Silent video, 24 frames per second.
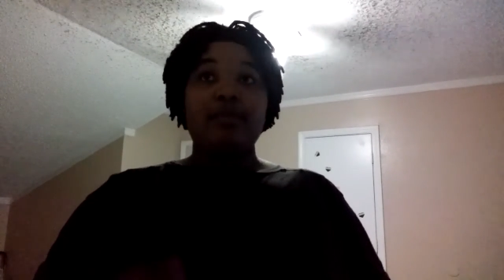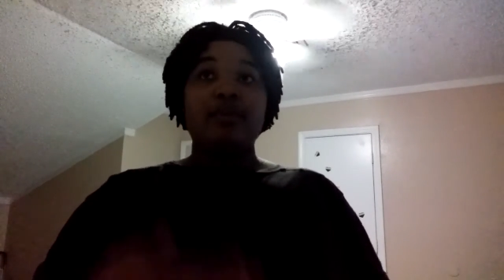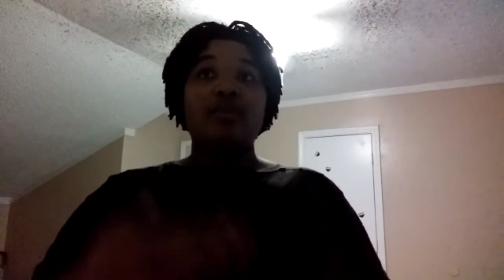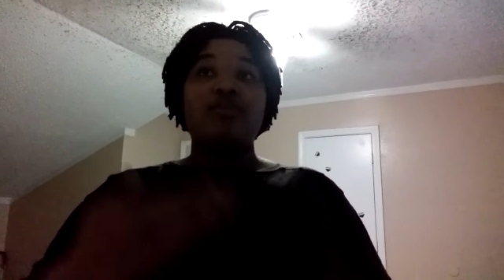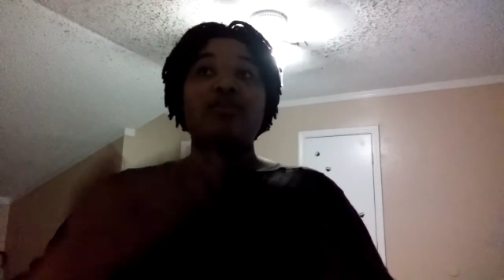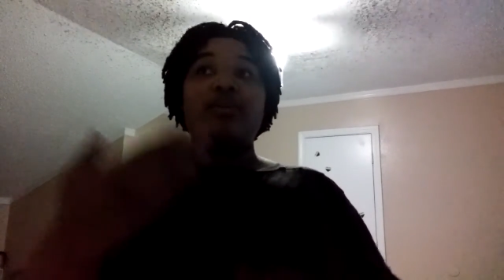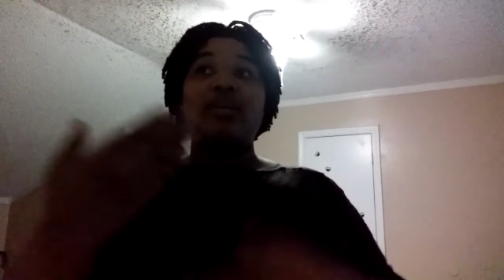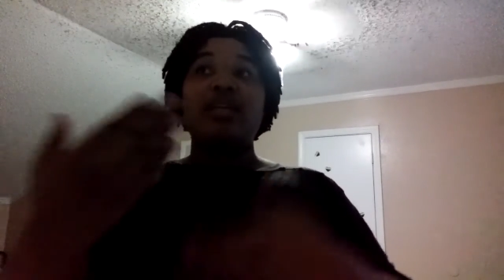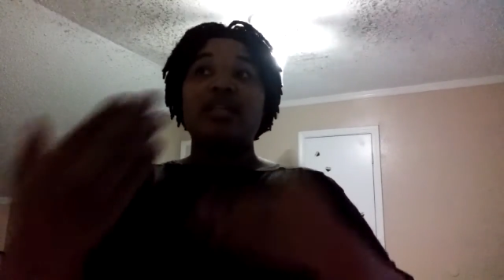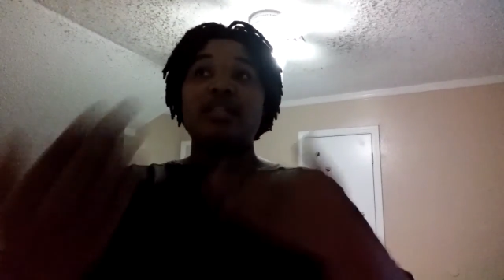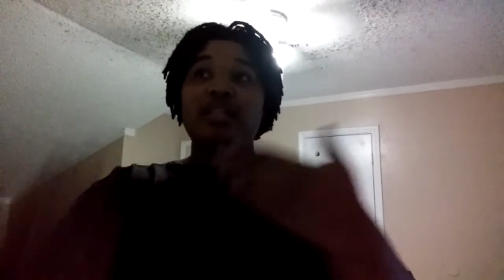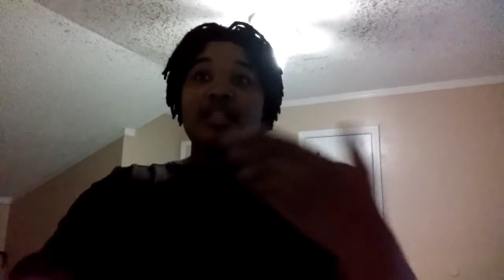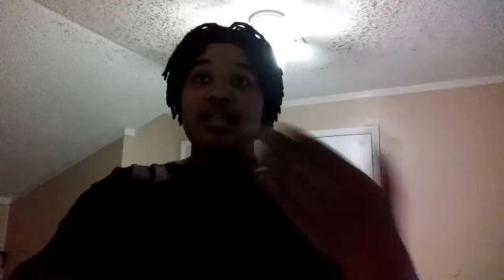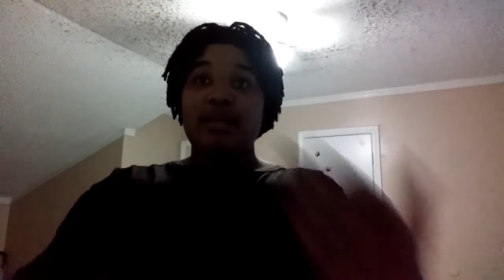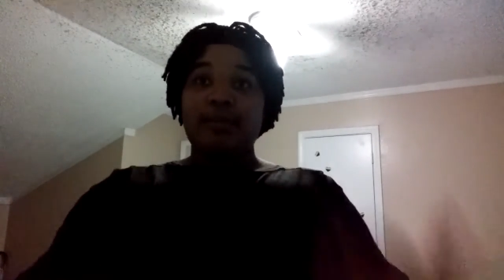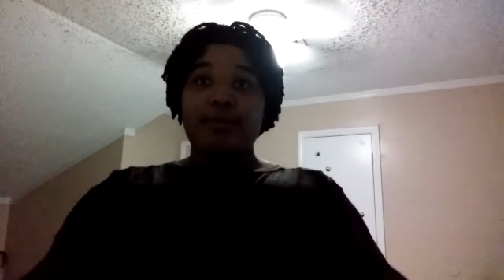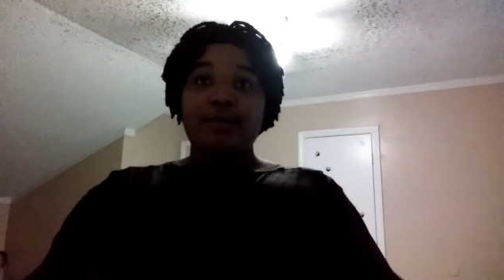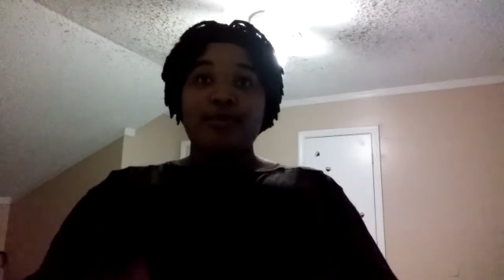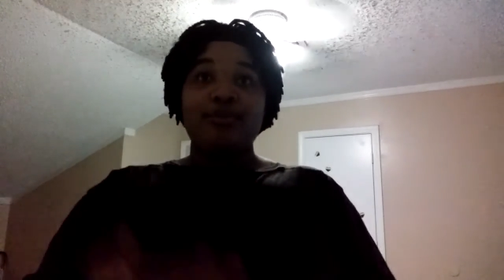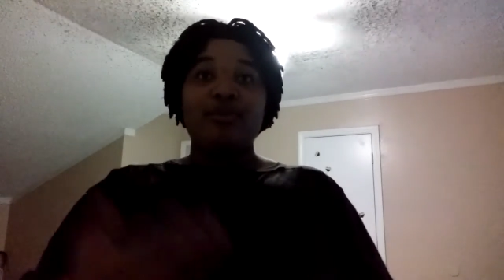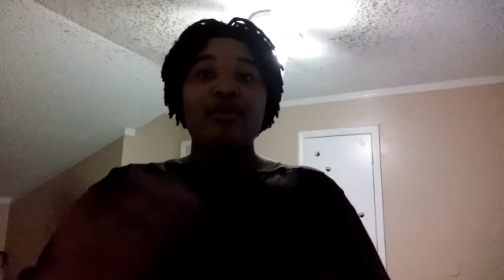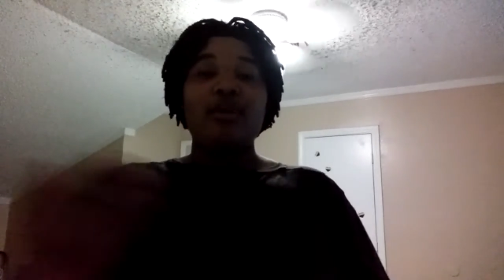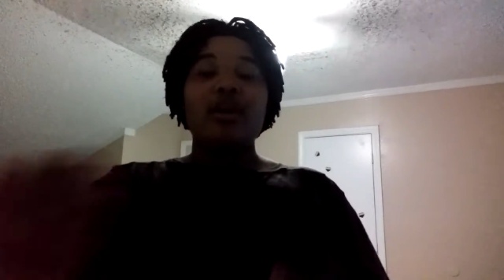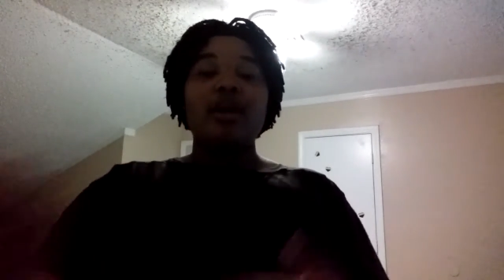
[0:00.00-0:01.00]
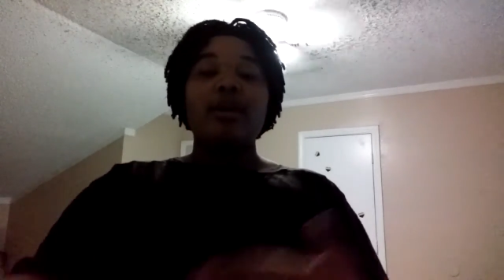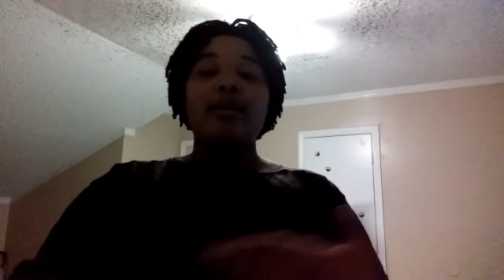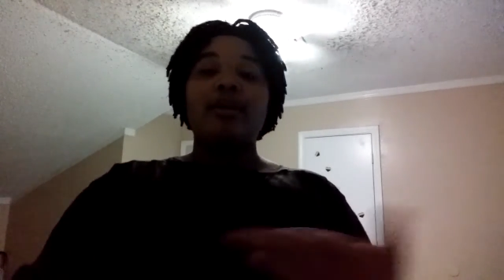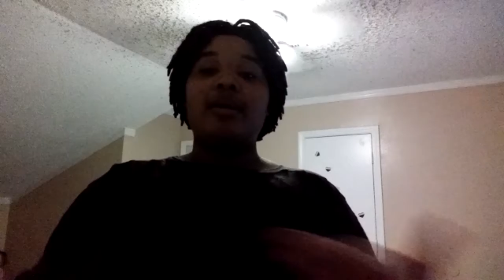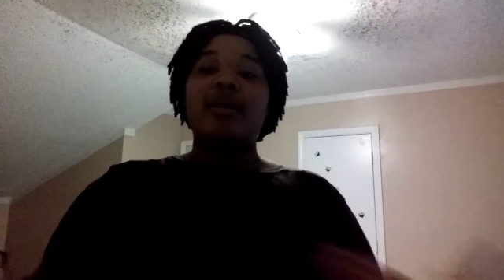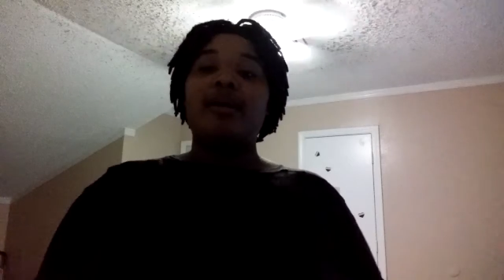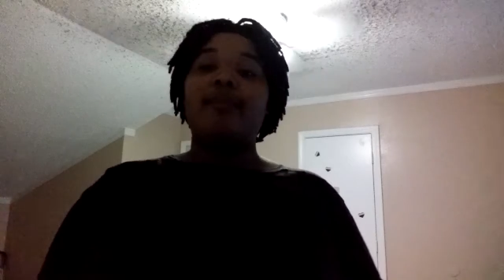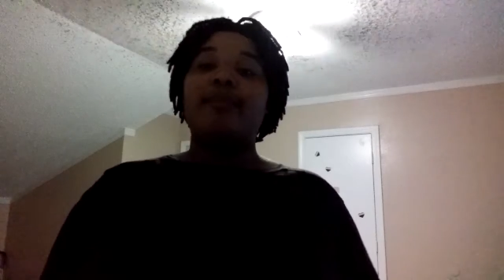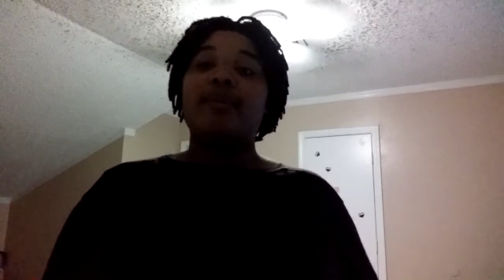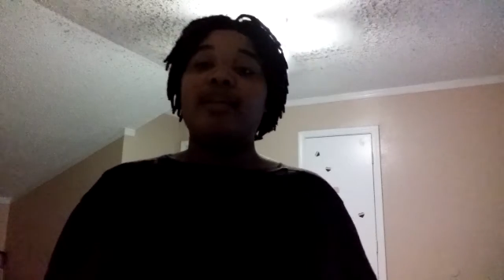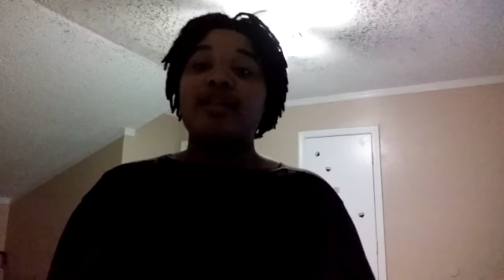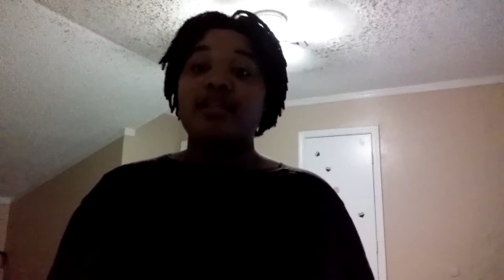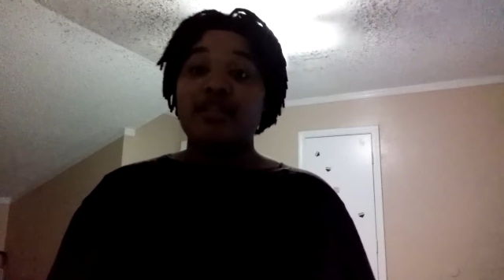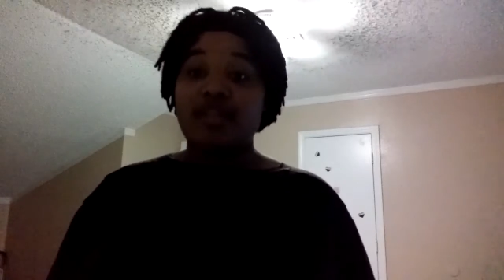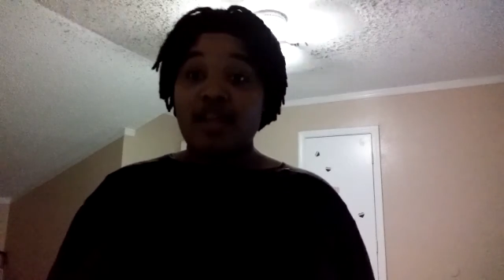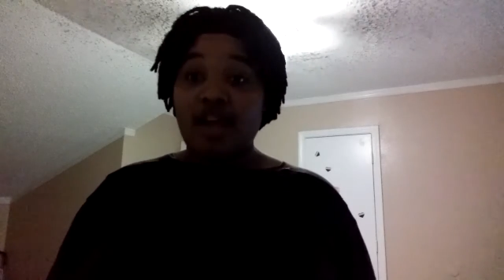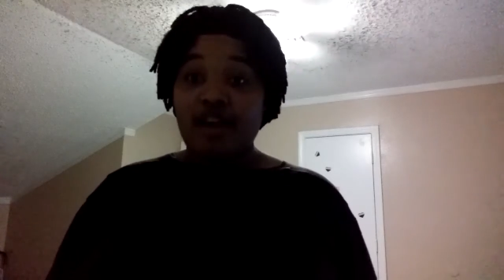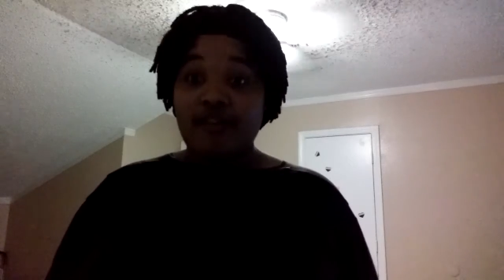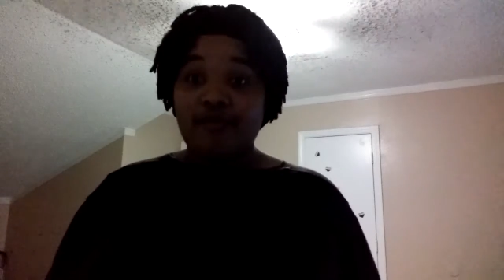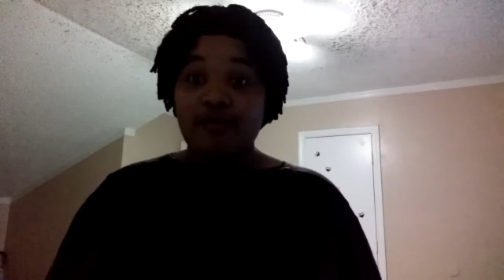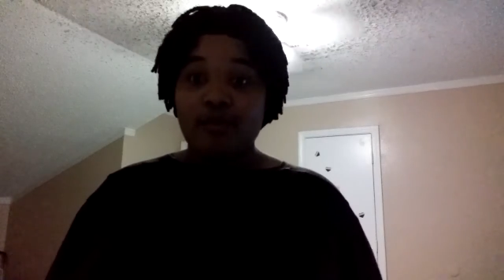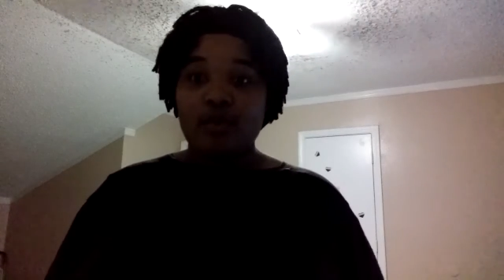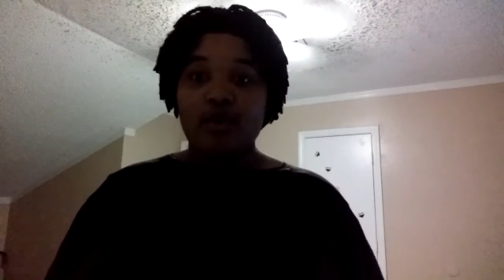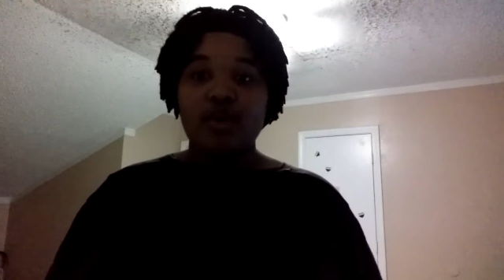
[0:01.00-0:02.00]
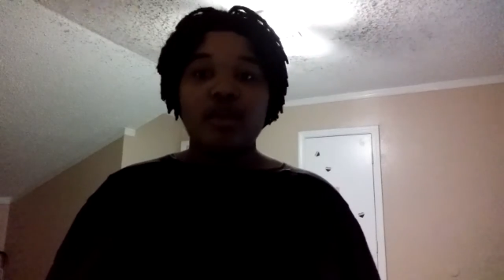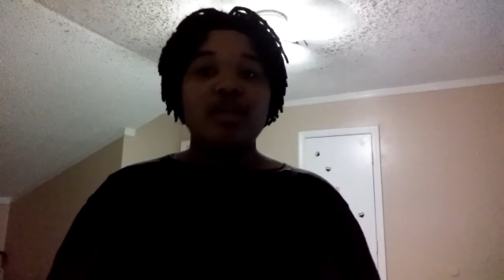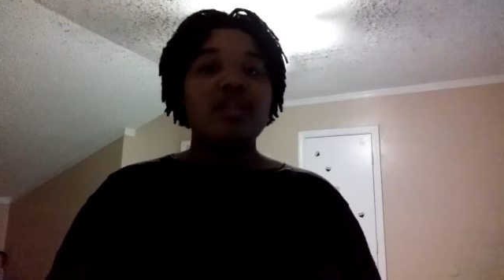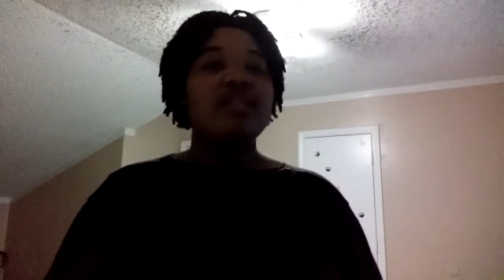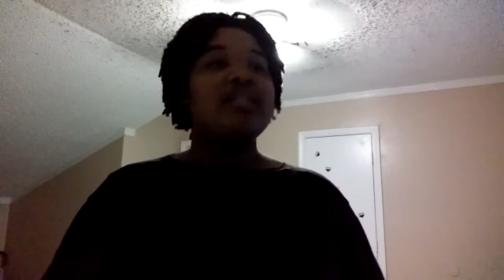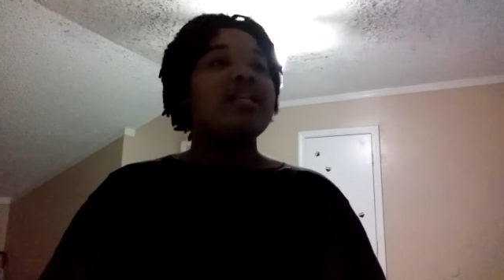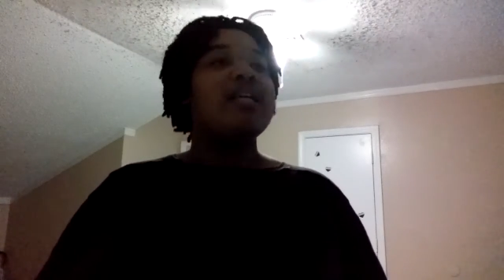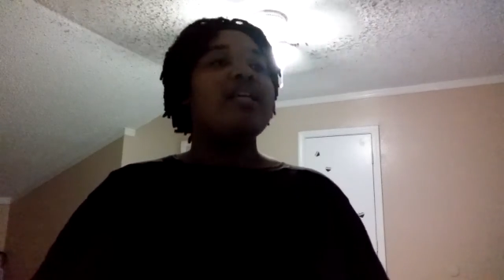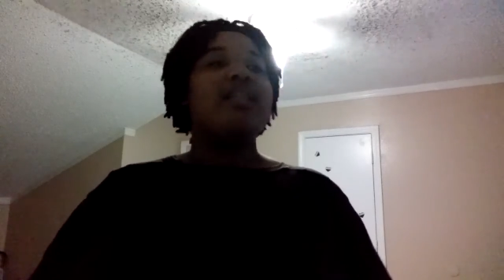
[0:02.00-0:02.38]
be doing tips for upcoming sophomores,